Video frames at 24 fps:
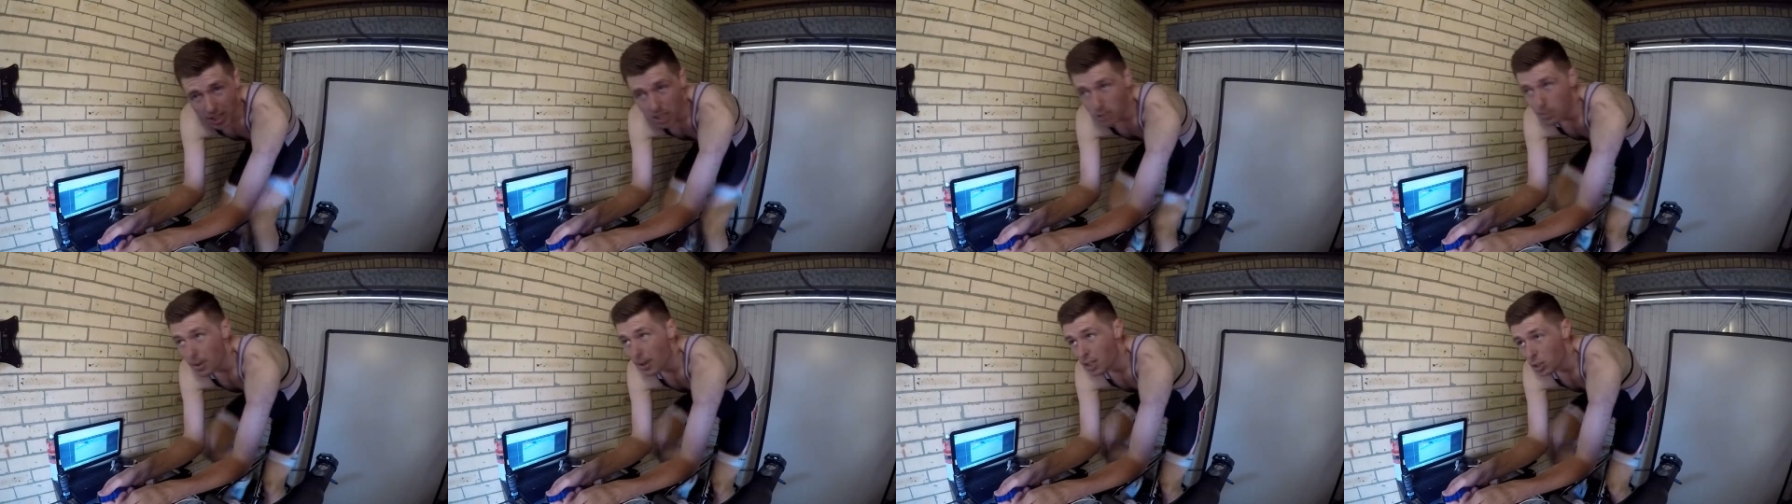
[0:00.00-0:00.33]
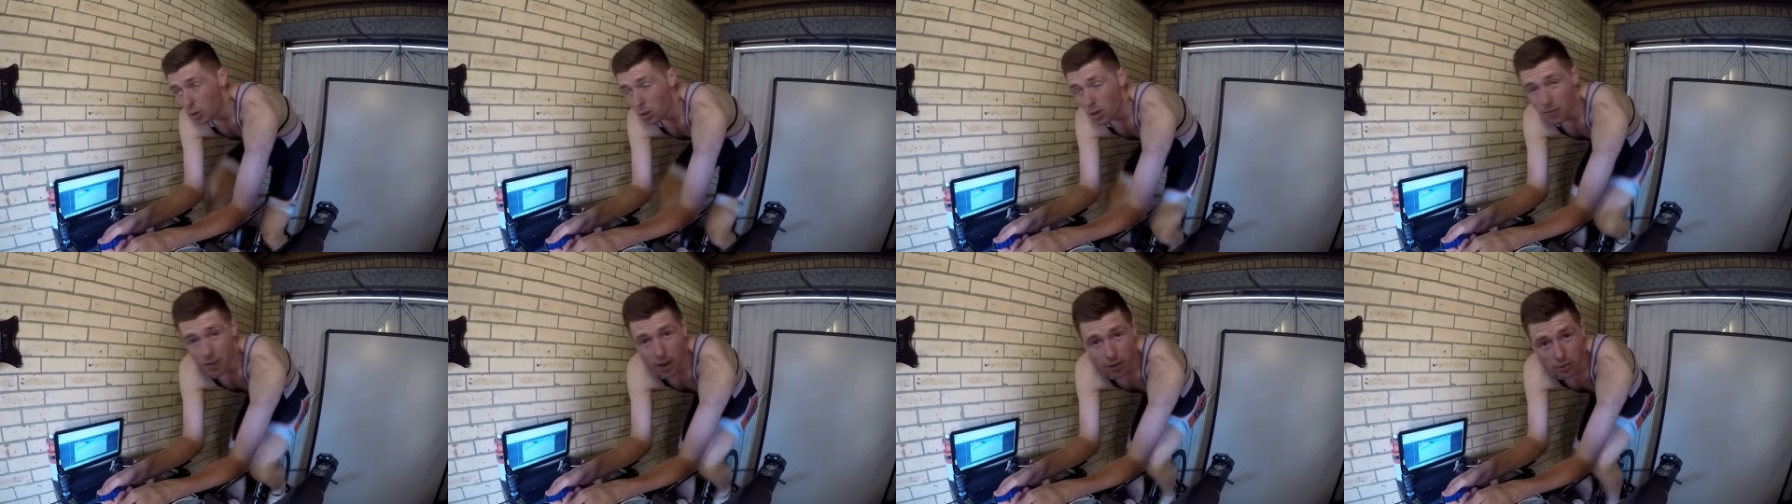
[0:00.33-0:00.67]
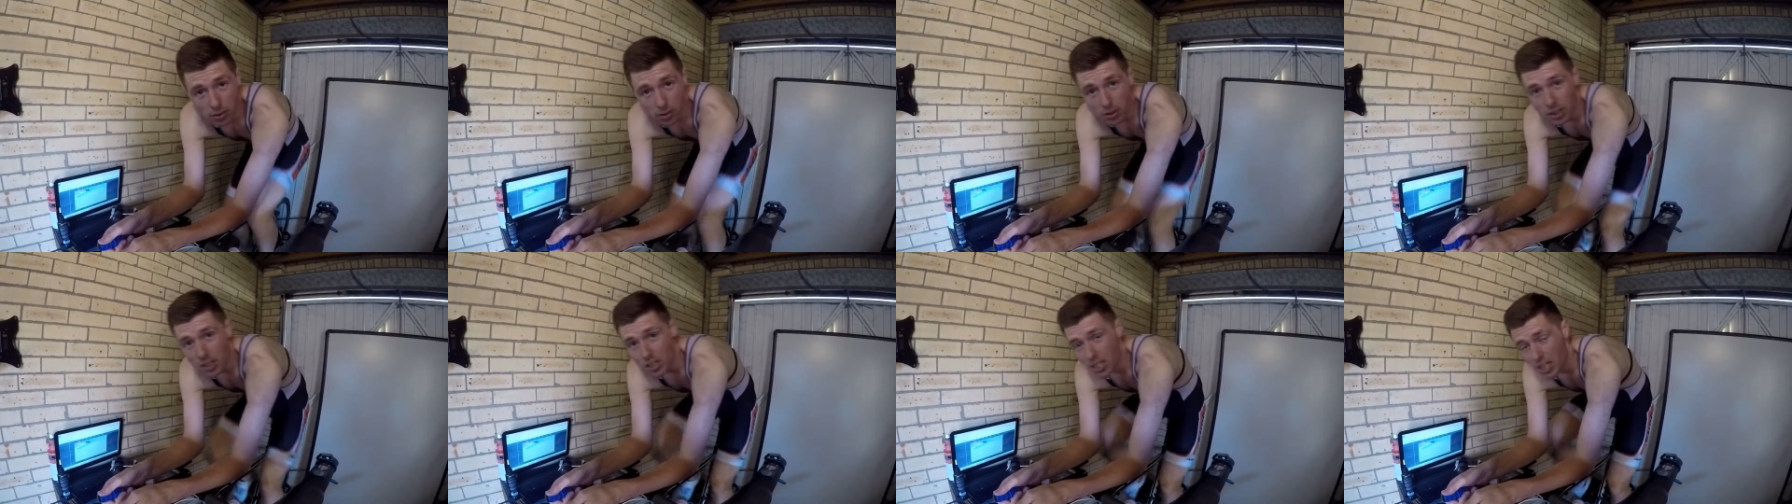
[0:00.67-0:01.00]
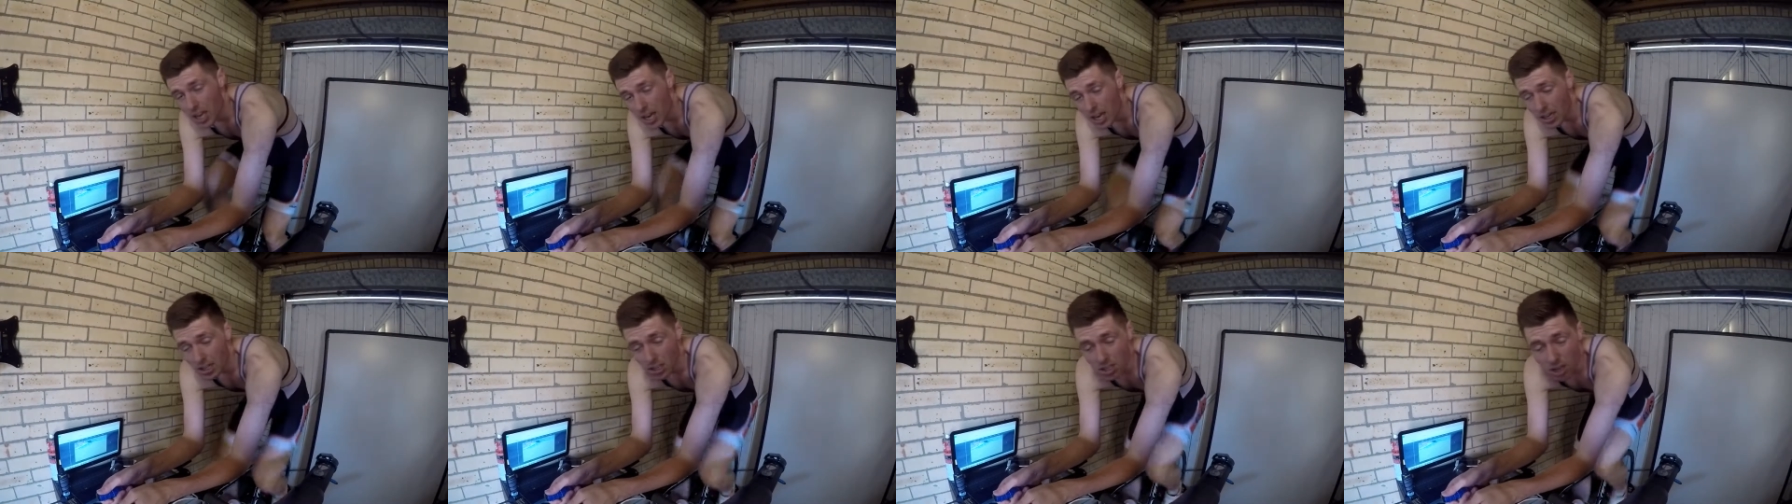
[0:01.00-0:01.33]
It's about 25 degrees
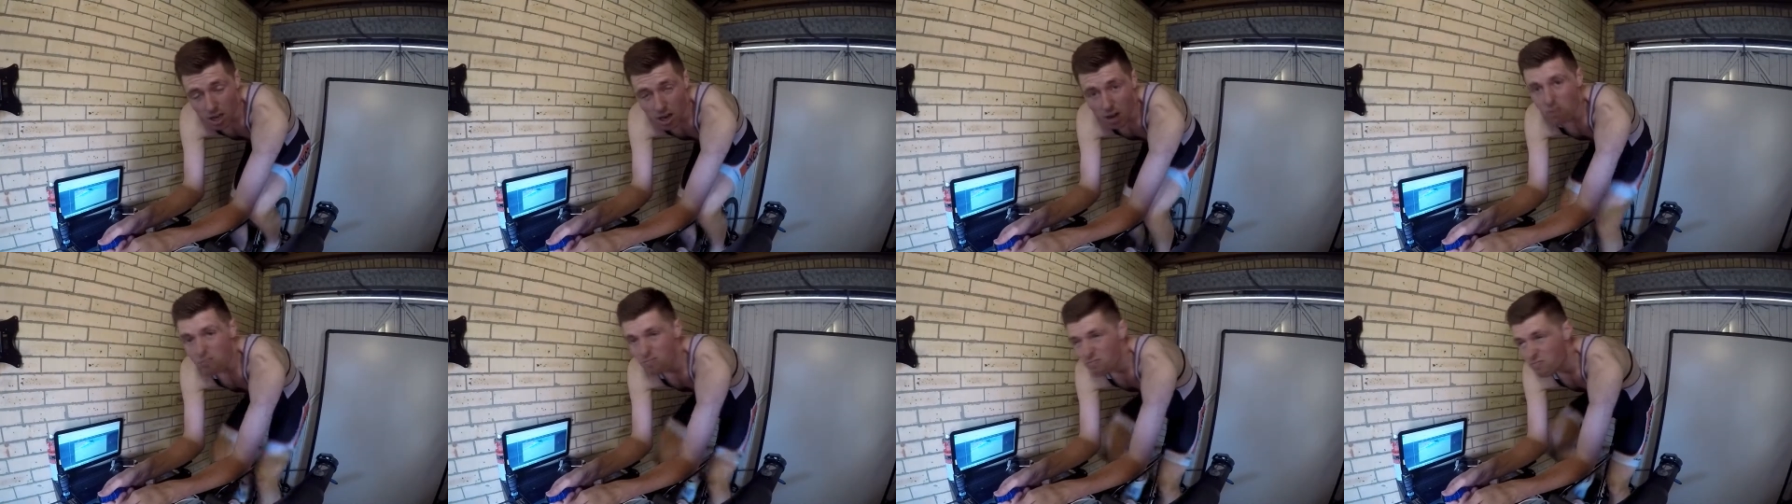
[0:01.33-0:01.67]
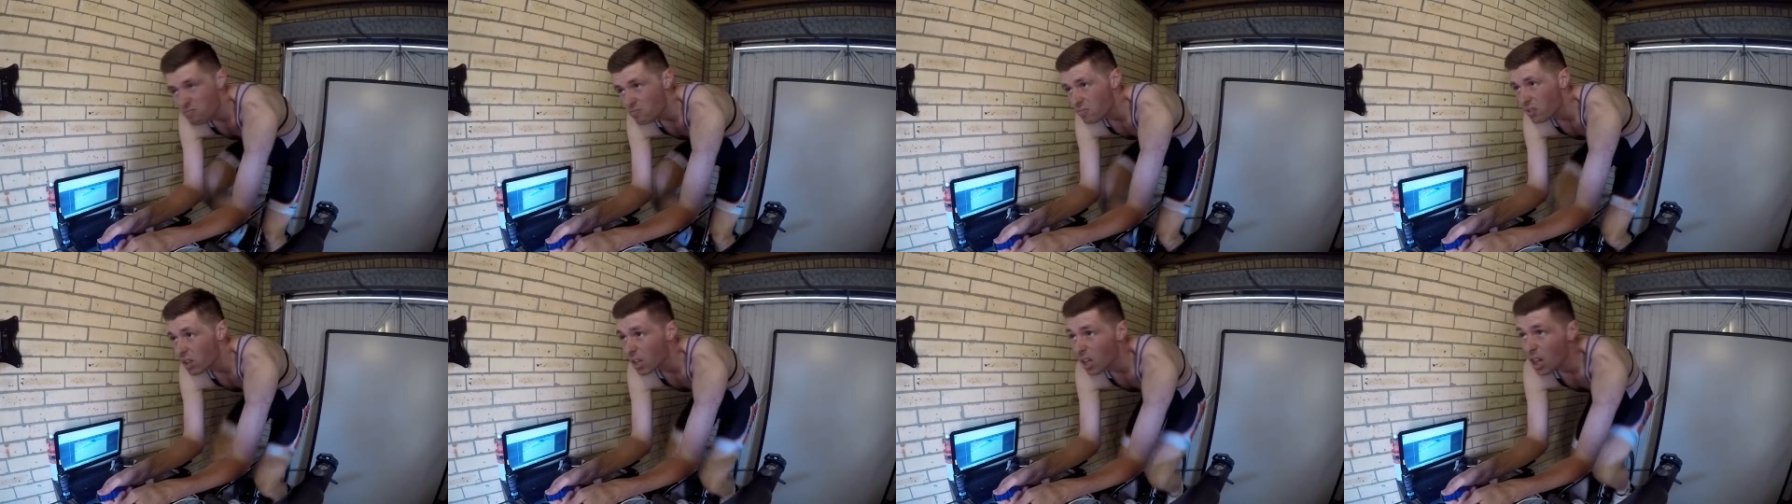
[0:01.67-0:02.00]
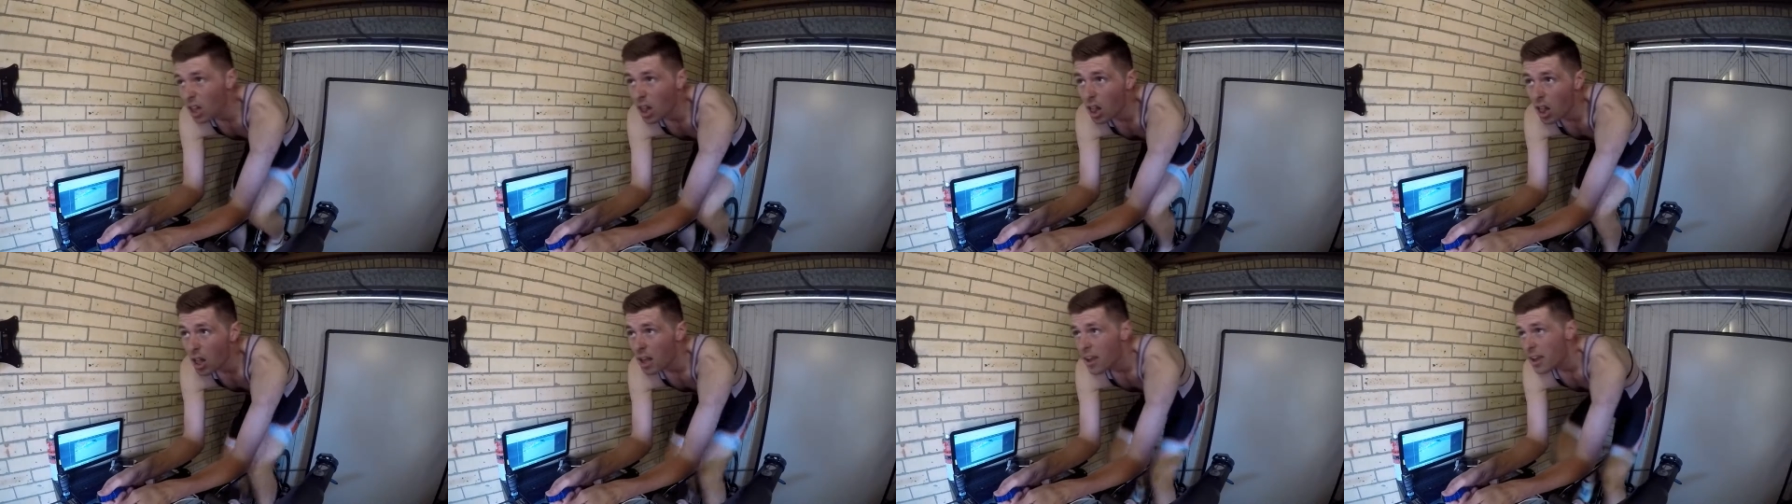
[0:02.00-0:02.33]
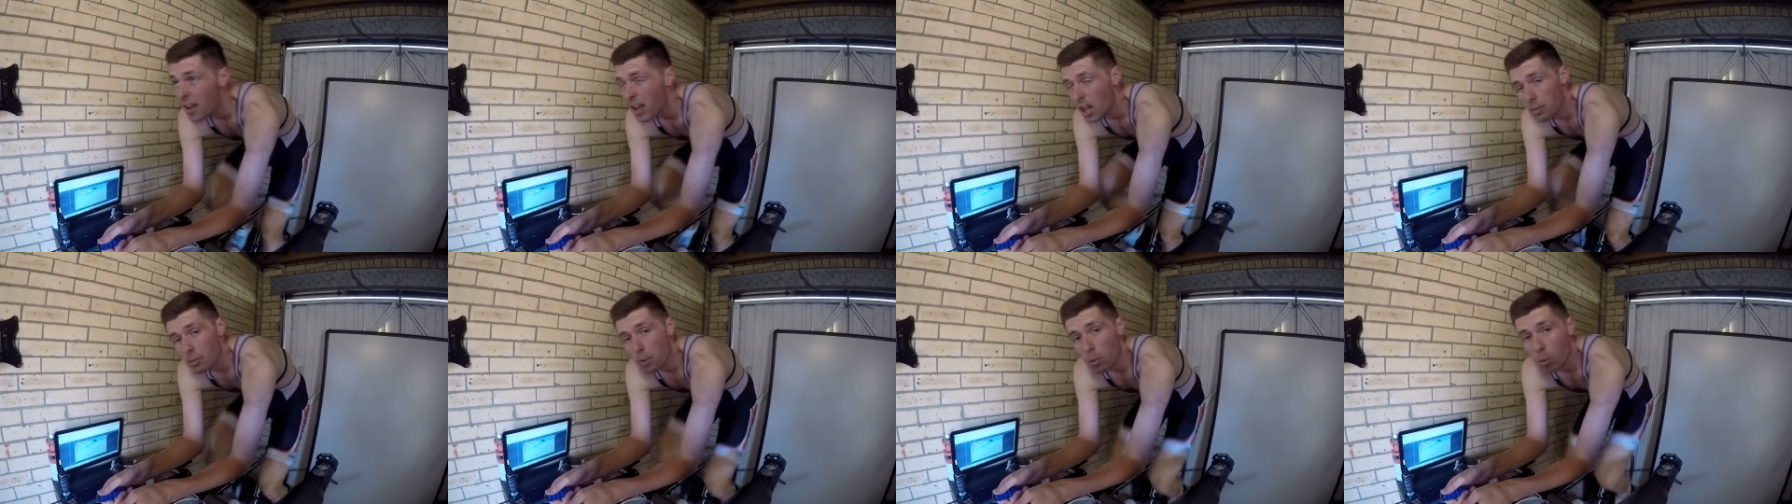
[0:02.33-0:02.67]
again, so
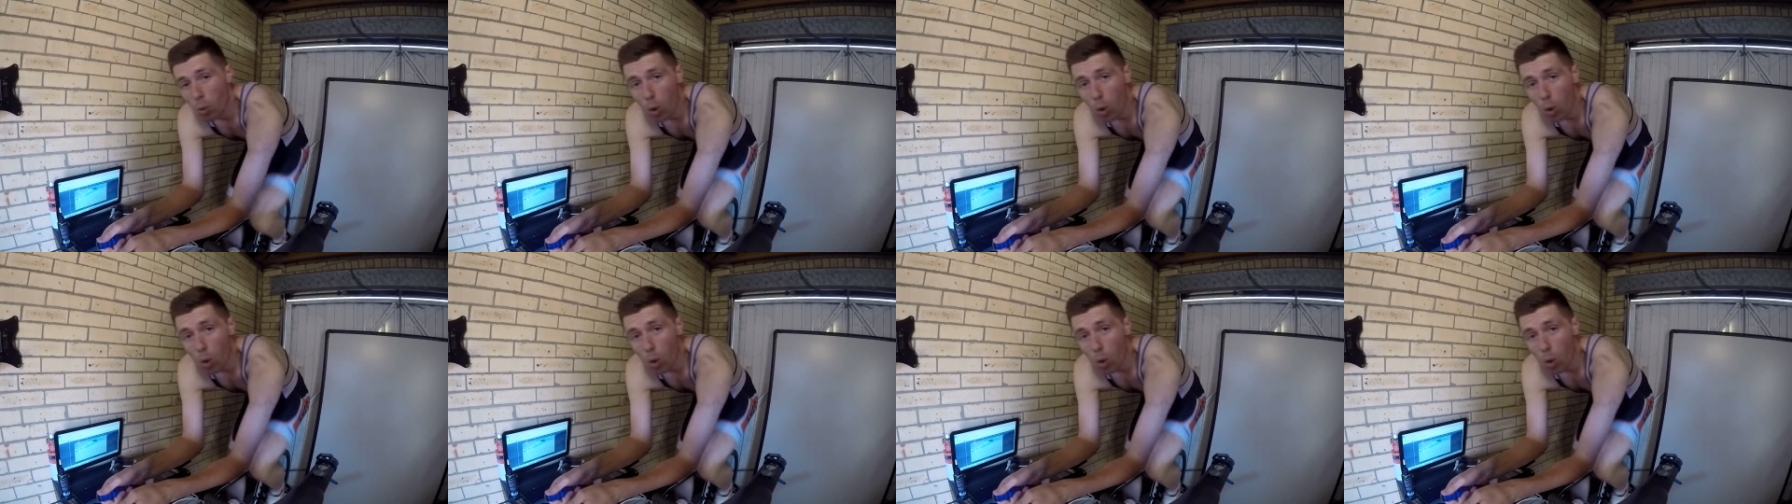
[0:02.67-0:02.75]
if it